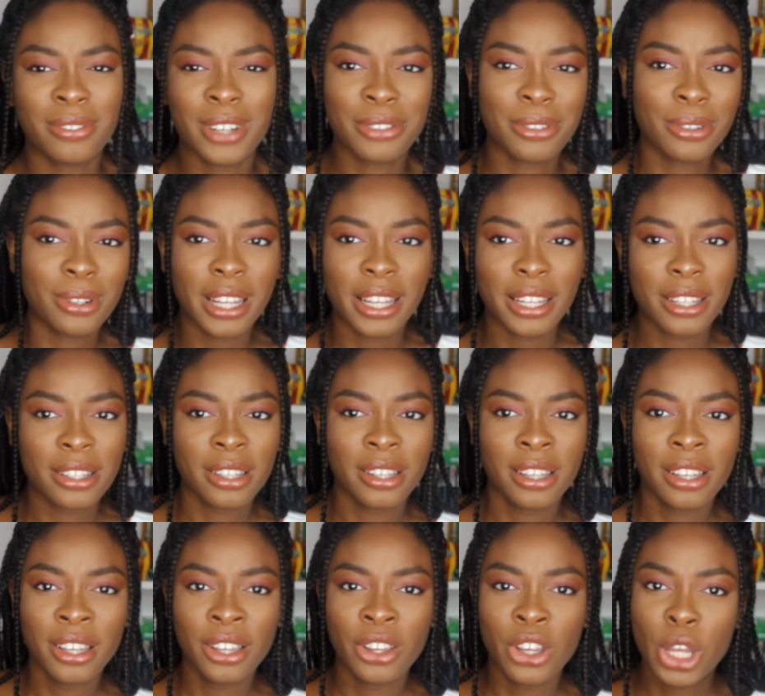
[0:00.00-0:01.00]
I feel like
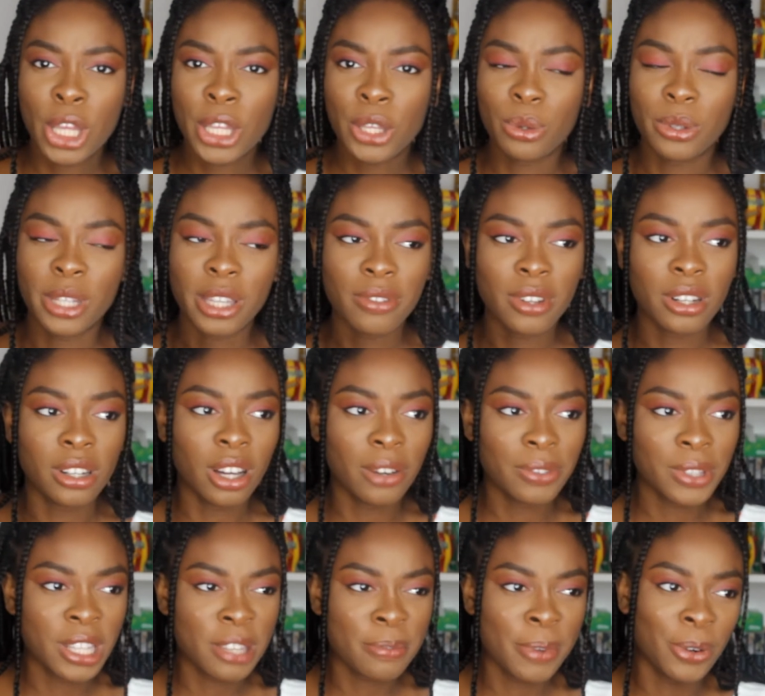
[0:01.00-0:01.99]
you'll either
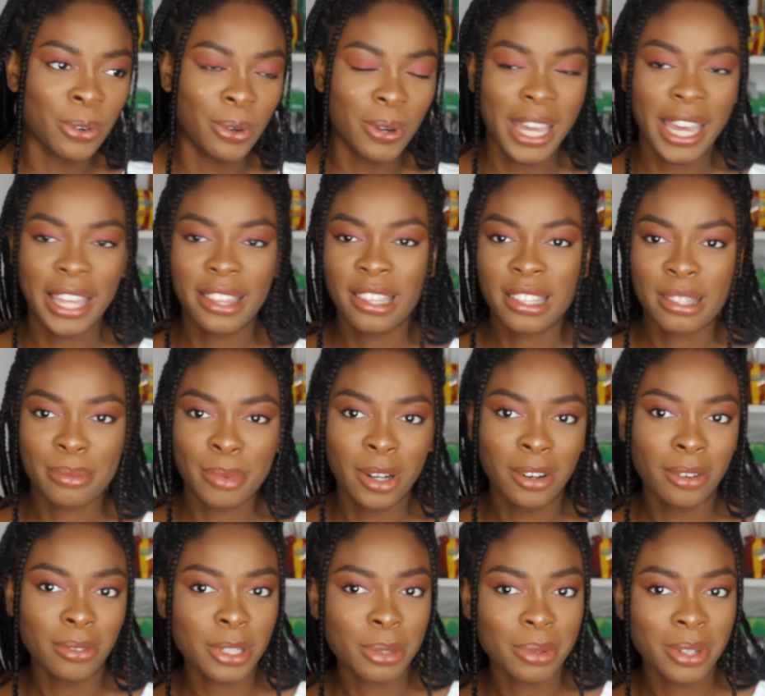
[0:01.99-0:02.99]
love the smell or hate the
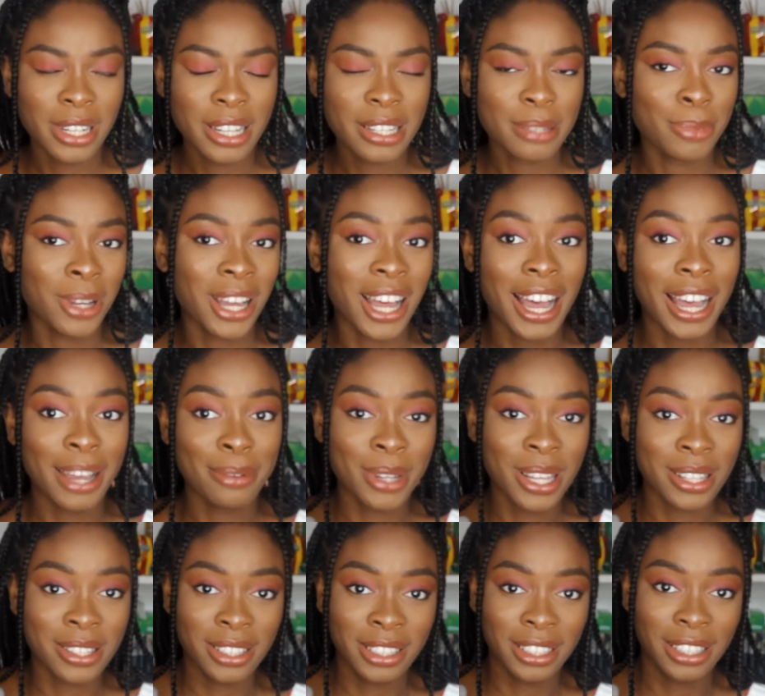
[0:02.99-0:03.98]
smell, to be honest, but I
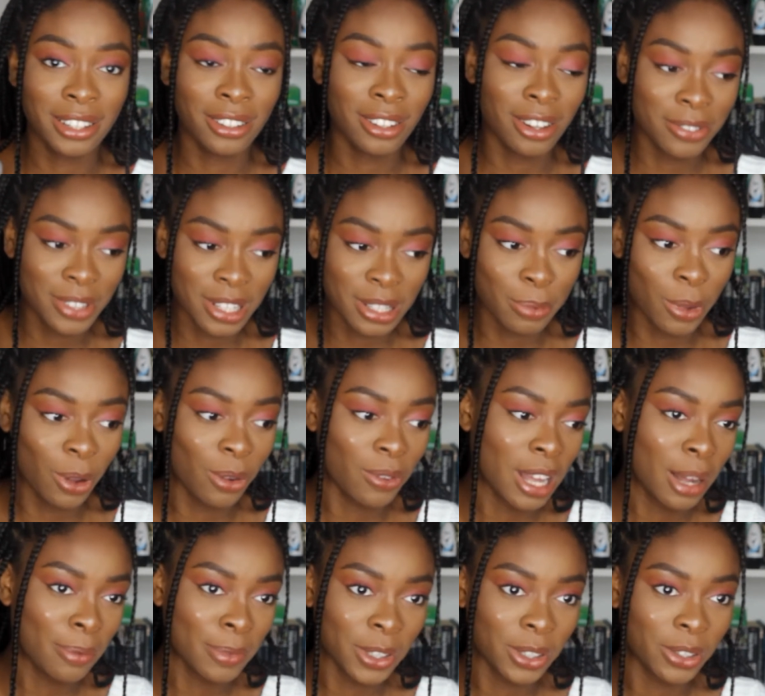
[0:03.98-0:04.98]
personally love the smell of
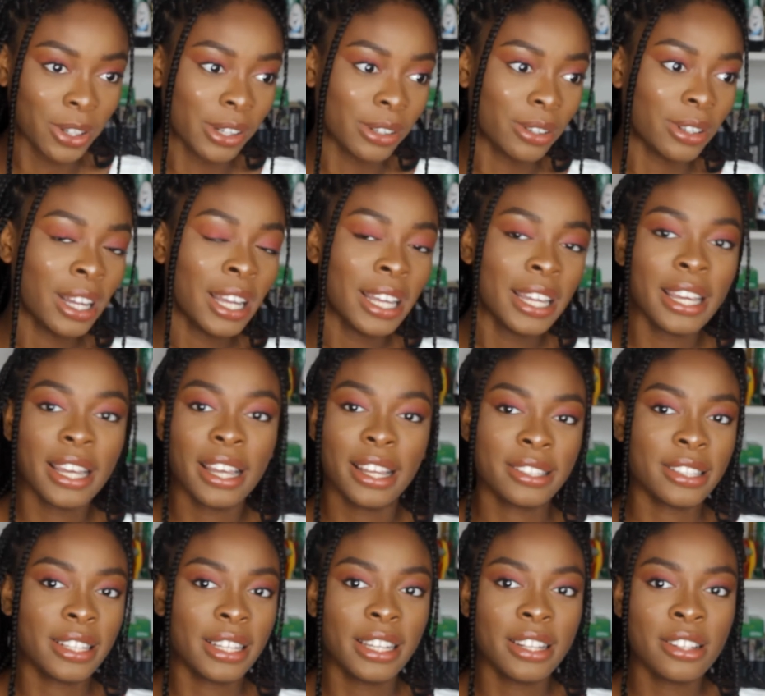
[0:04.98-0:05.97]
amla oil.
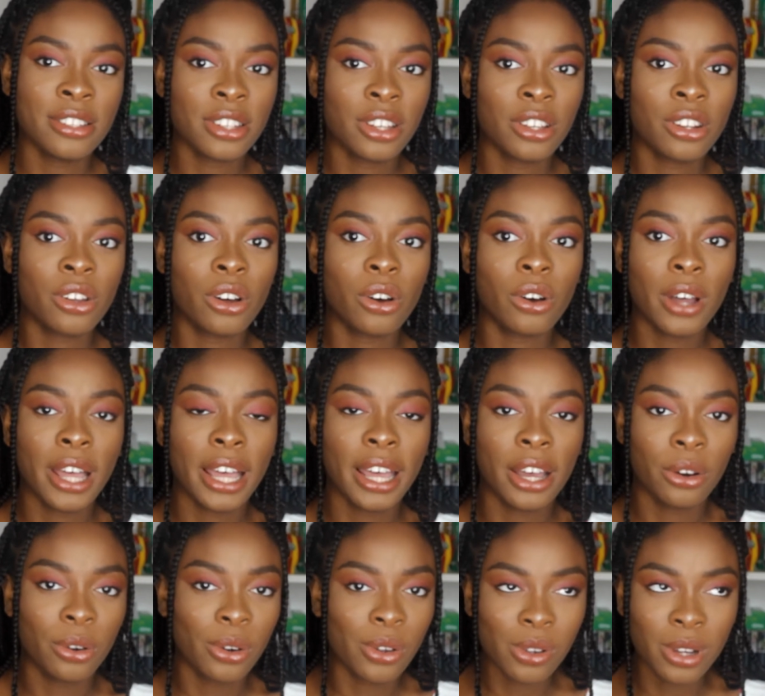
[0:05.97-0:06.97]
It's an Indian
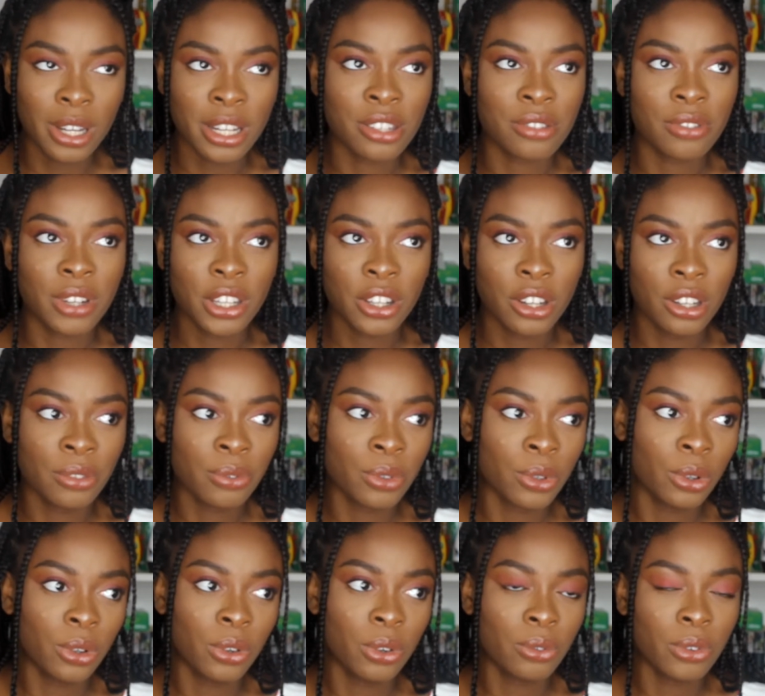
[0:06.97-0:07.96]
hair oil and it's really good
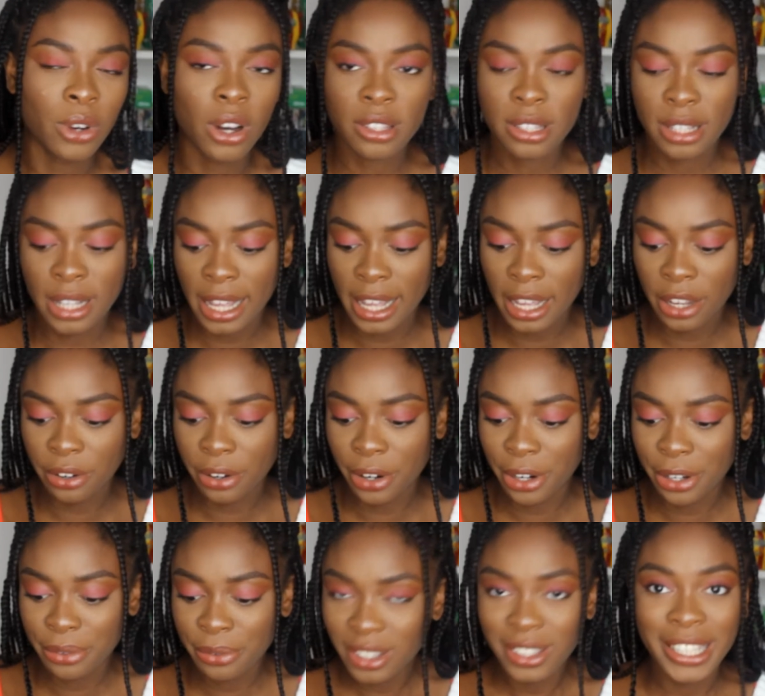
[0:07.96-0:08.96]
for faster hair
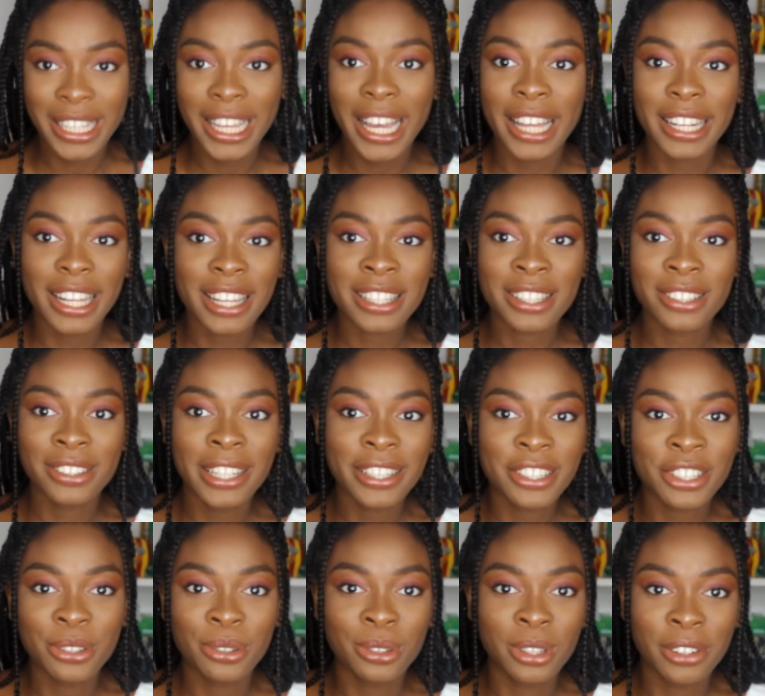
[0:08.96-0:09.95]
growth. Yeah, that's
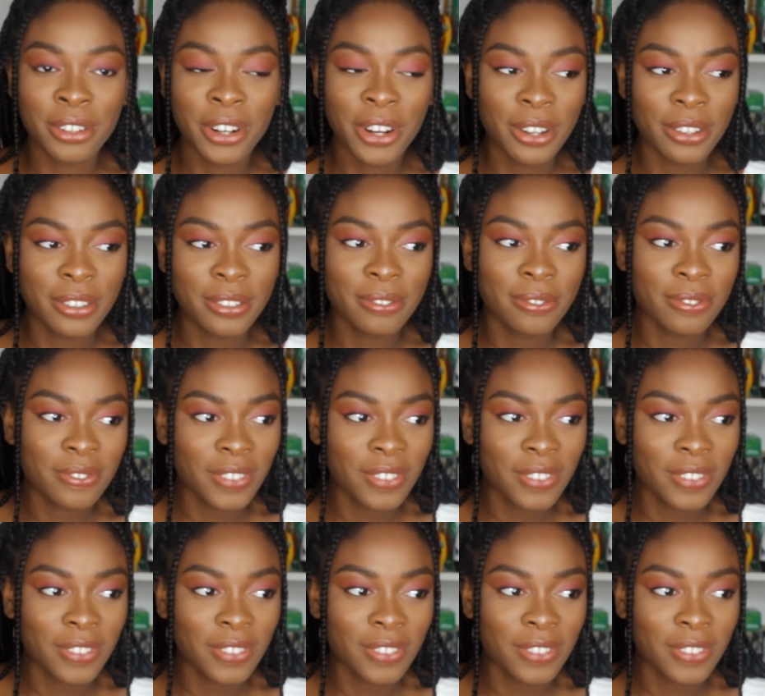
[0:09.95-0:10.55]
literally all I wrote.